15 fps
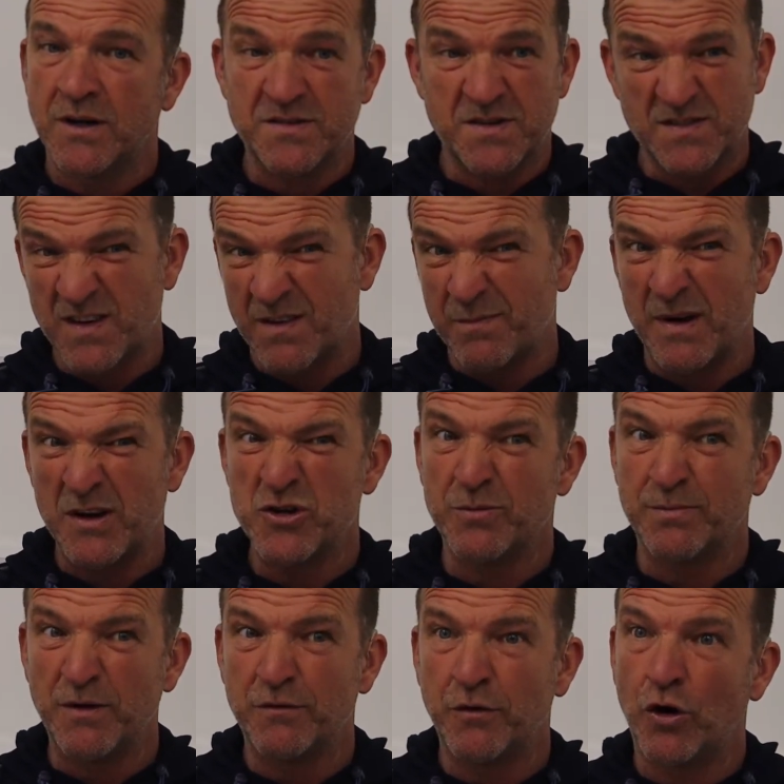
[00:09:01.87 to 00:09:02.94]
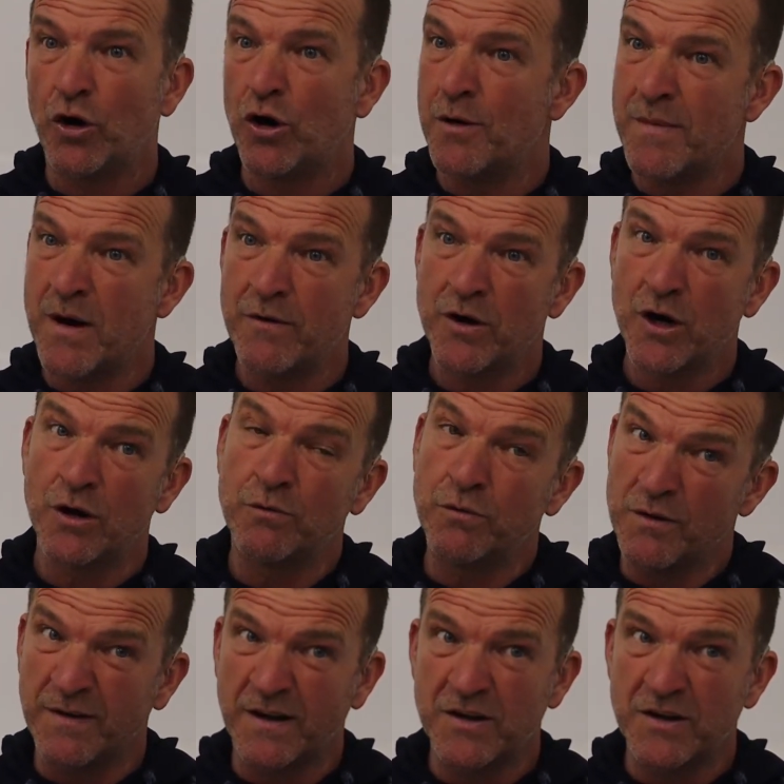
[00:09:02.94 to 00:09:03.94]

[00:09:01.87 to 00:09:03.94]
As I said, mentioned before, America, we've